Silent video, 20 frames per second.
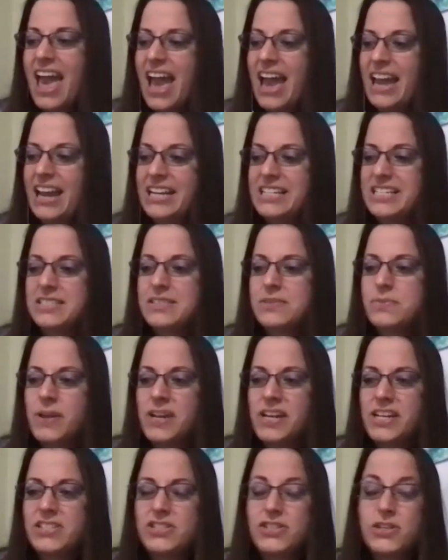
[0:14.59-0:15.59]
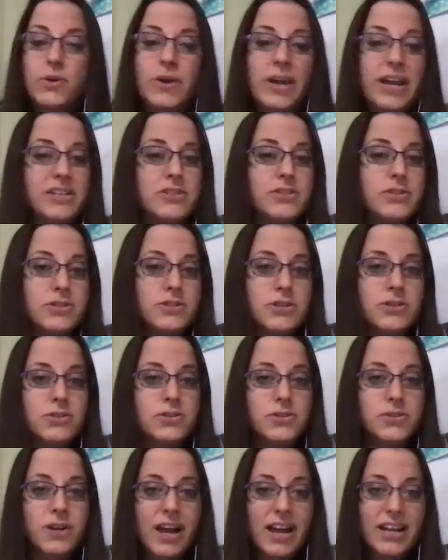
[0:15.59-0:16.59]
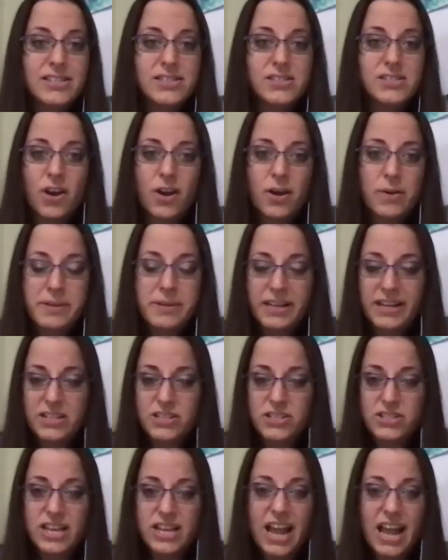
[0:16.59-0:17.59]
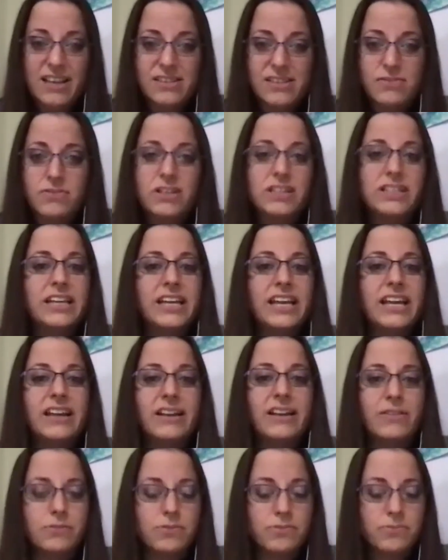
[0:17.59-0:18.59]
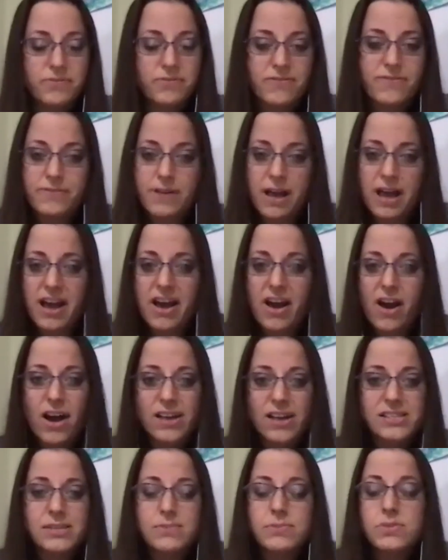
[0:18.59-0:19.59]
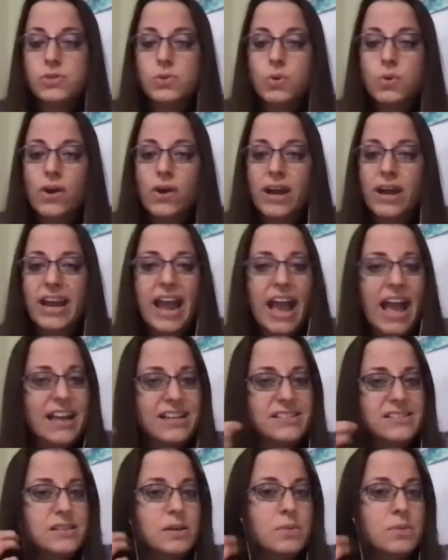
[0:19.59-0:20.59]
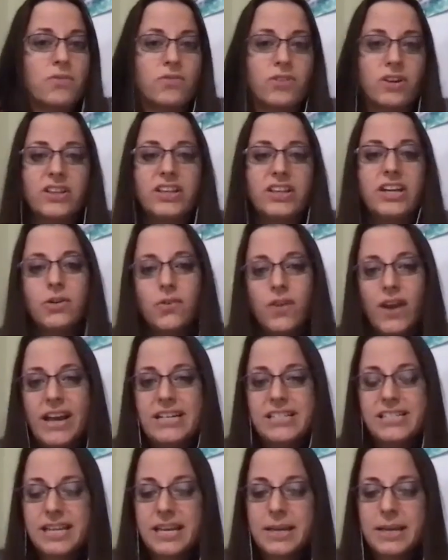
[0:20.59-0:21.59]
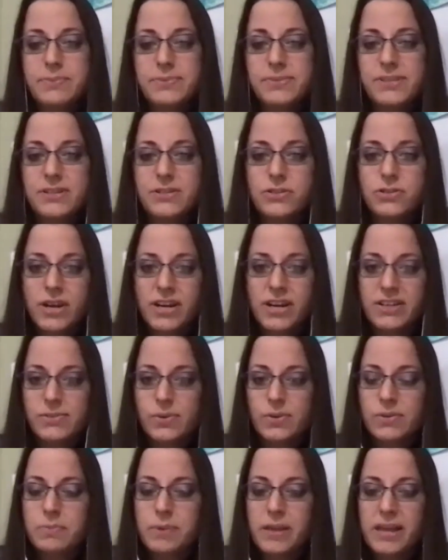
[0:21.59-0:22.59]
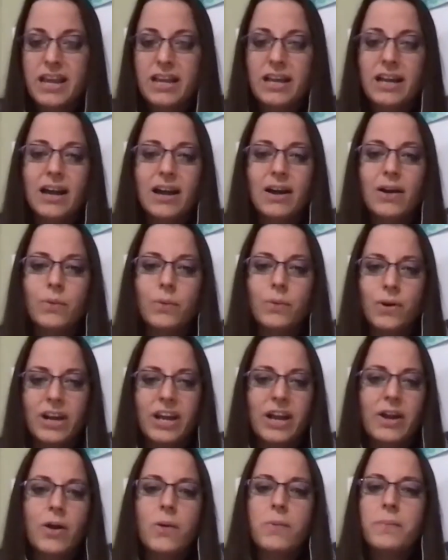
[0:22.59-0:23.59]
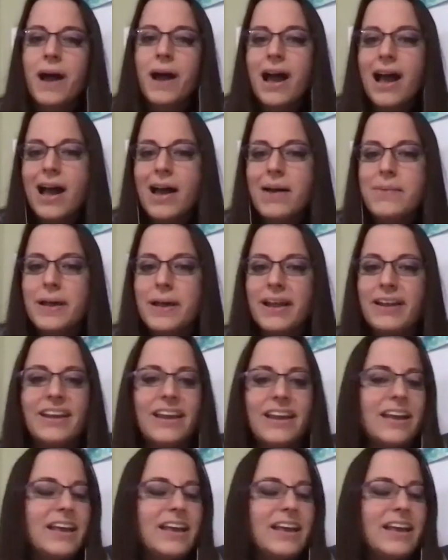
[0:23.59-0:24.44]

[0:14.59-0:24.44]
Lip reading: And I just wanted to introduce you guys to her because she has a really awesome story and some really great tips and tricks with being a work at home mom and